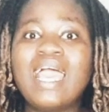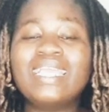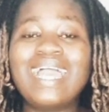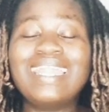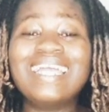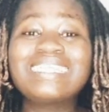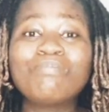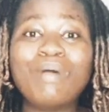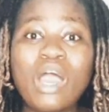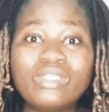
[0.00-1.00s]
an
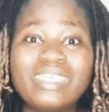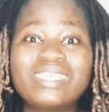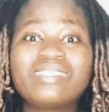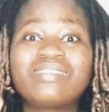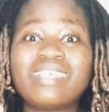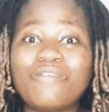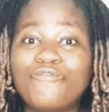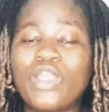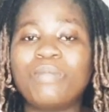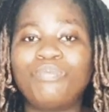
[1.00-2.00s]
antibiotic safe
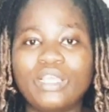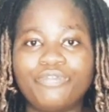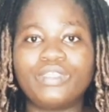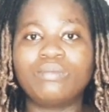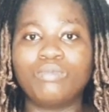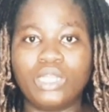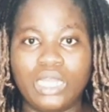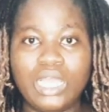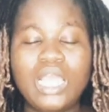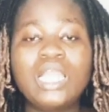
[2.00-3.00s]
for a breastfeeding
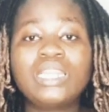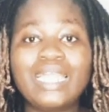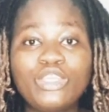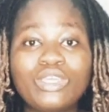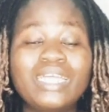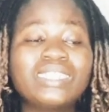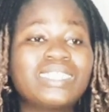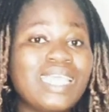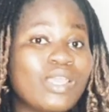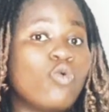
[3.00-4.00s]
mother that you can
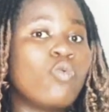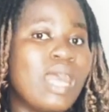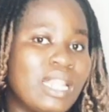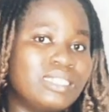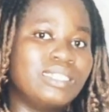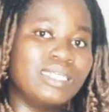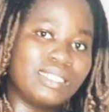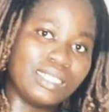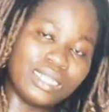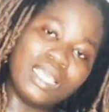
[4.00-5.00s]
take while
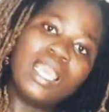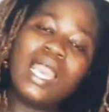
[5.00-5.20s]
nursing.